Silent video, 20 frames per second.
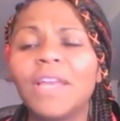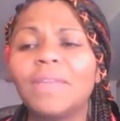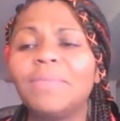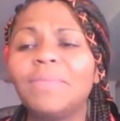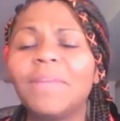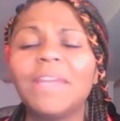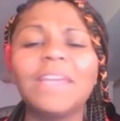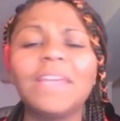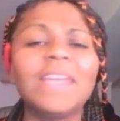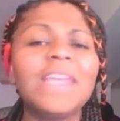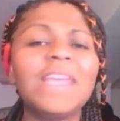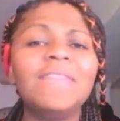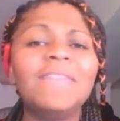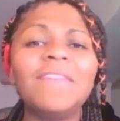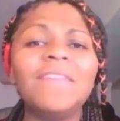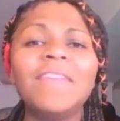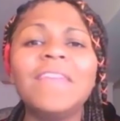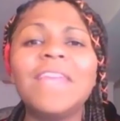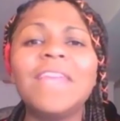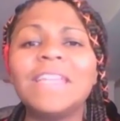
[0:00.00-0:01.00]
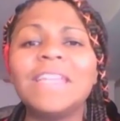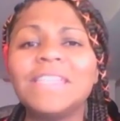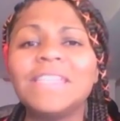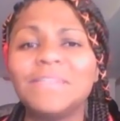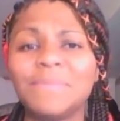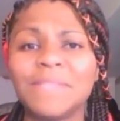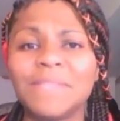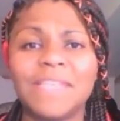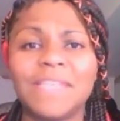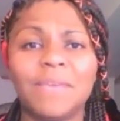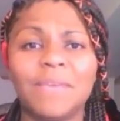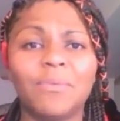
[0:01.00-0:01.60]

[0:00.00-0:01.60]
I mean, and even in intimacy,